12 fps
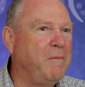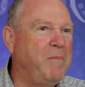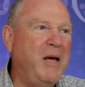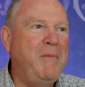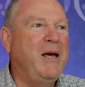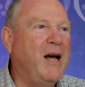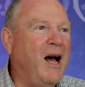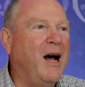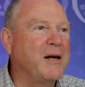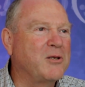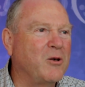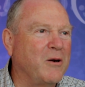B B
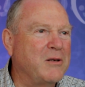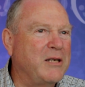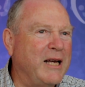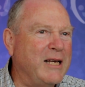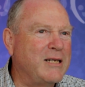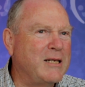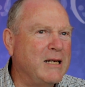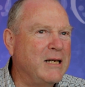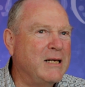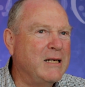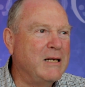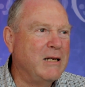R sort of says,
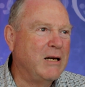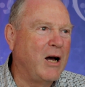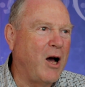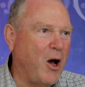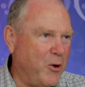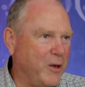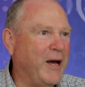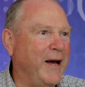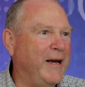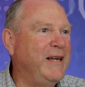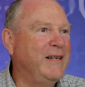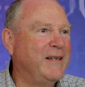
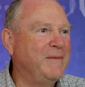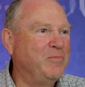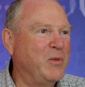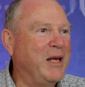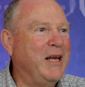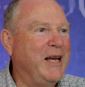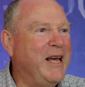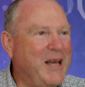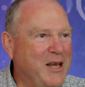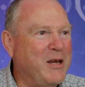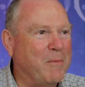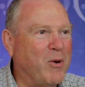okay,
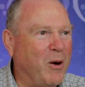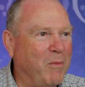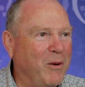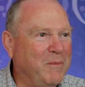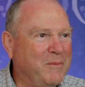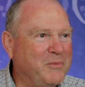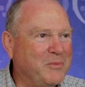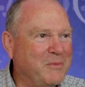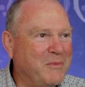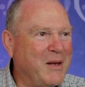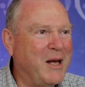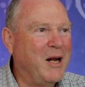here's your problem.
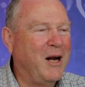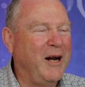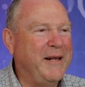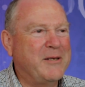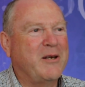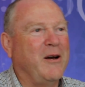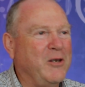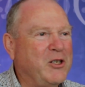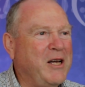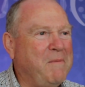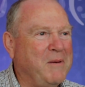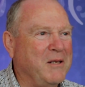Let's go
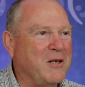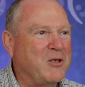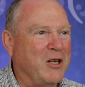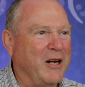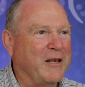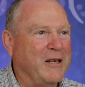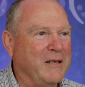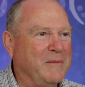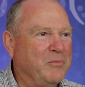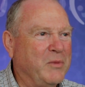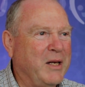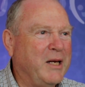cheap in the silicon
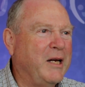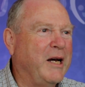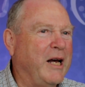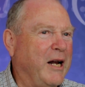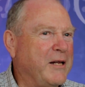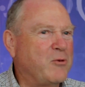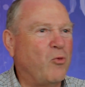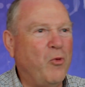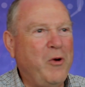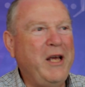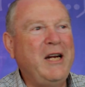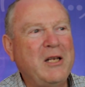and let's
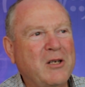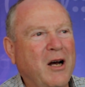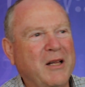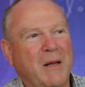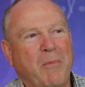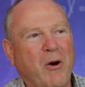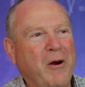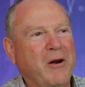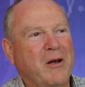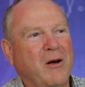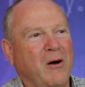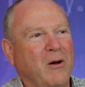redesign the
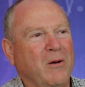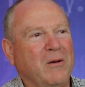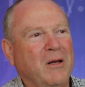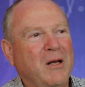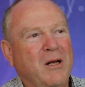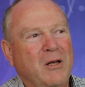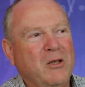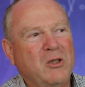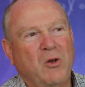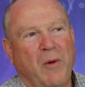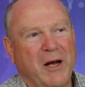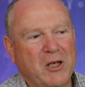protocol
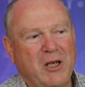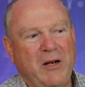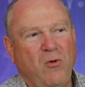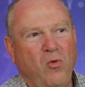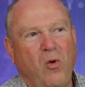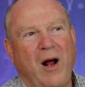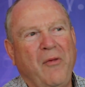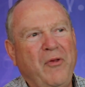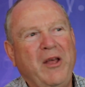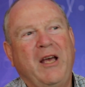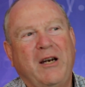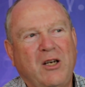to actually
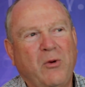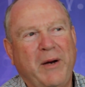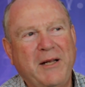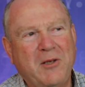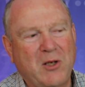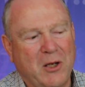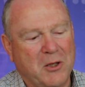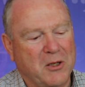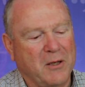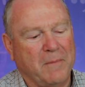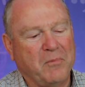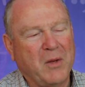run the end-to-end
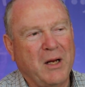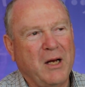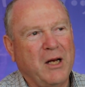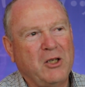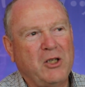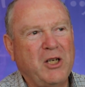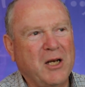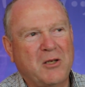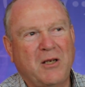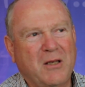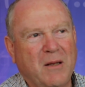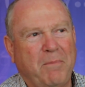system
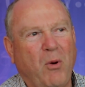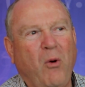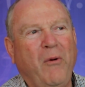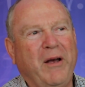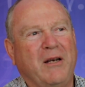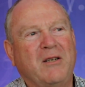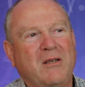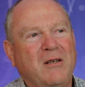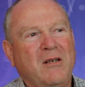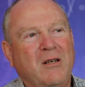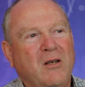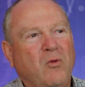just at the point
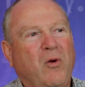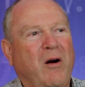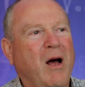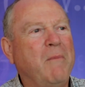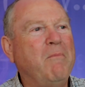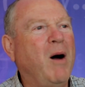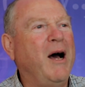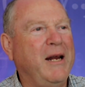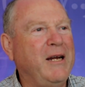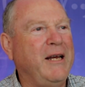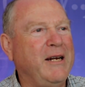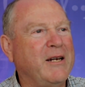where I
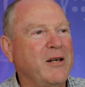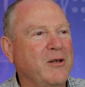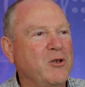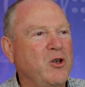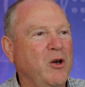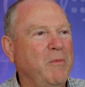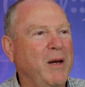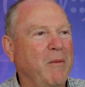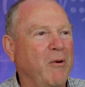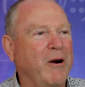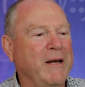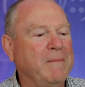might need to consume
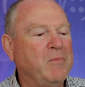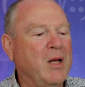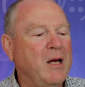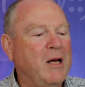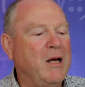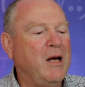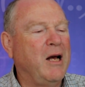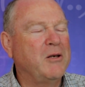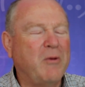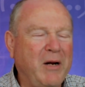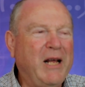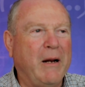memory.
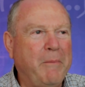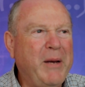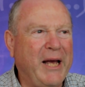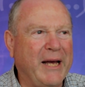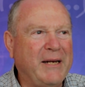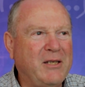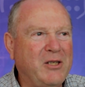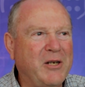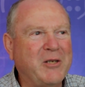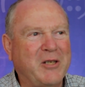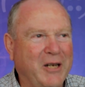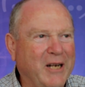So I need a bit
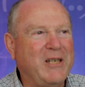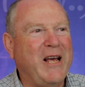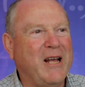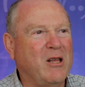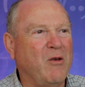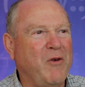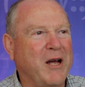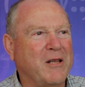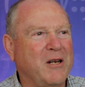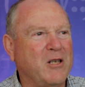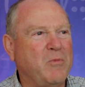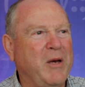just to detect the
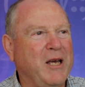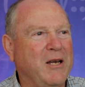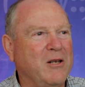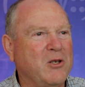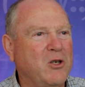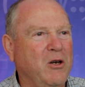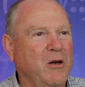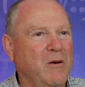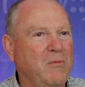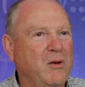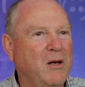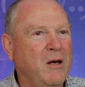fact that it's being
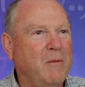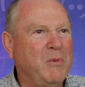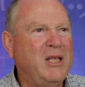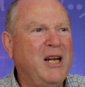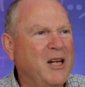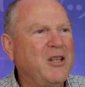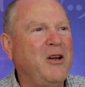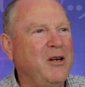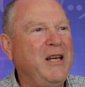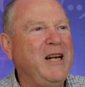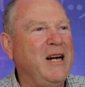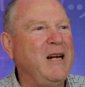consumed, but then I don't
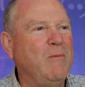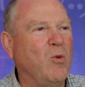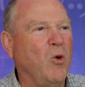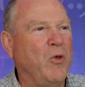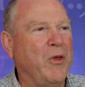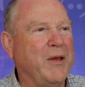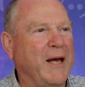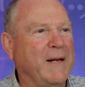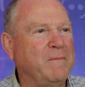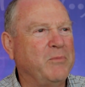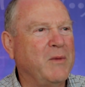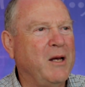need any more than
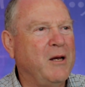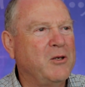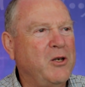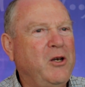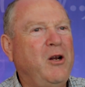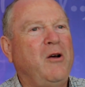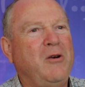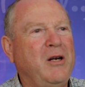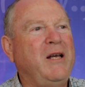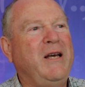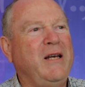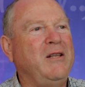that. So you don't
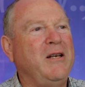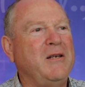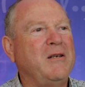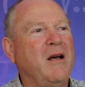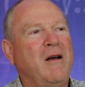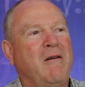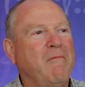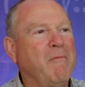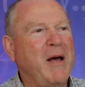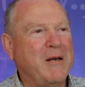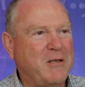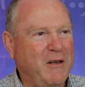need these
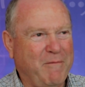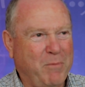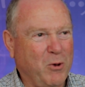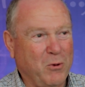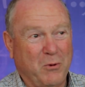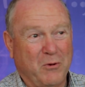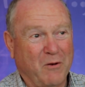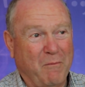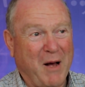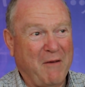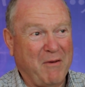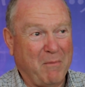massive pools of
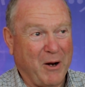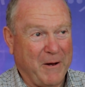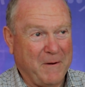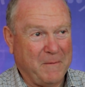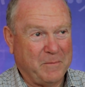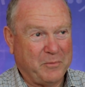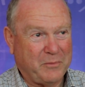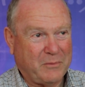buffer bloat.